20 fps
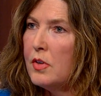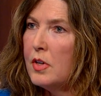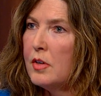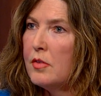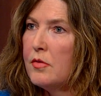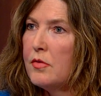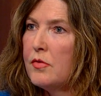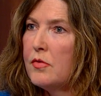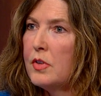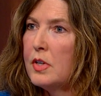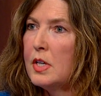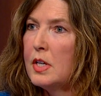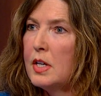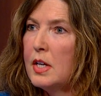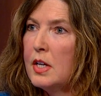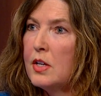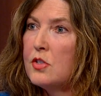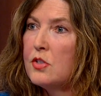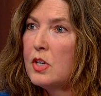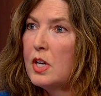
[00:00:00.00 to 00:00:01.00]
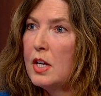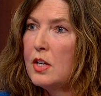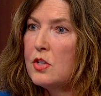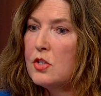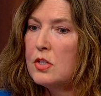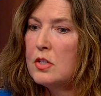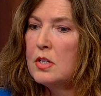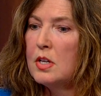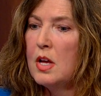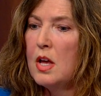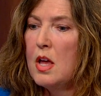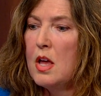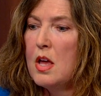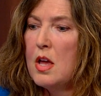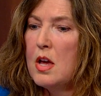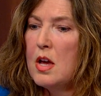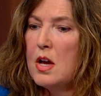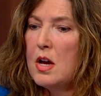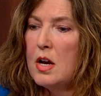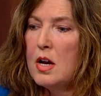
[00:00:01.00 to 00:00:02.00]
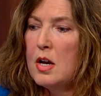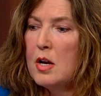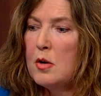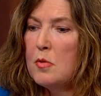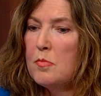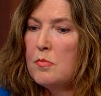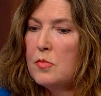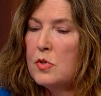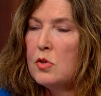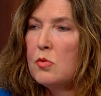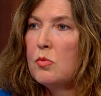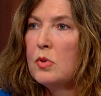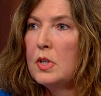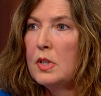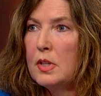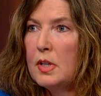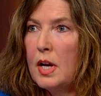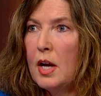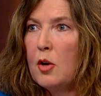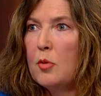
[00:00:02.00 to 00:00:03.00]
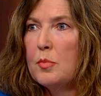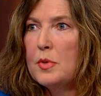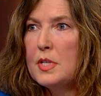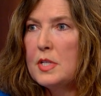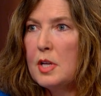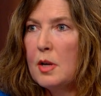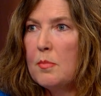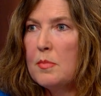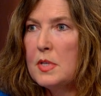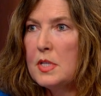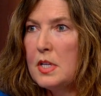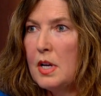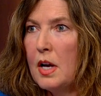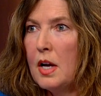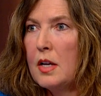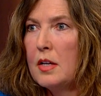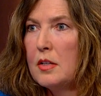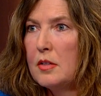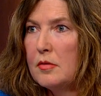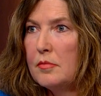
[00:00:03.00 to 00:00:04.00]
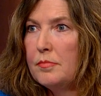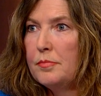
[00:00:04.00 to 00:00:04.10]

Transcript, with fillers: of uh, education um, to really help stem the tide.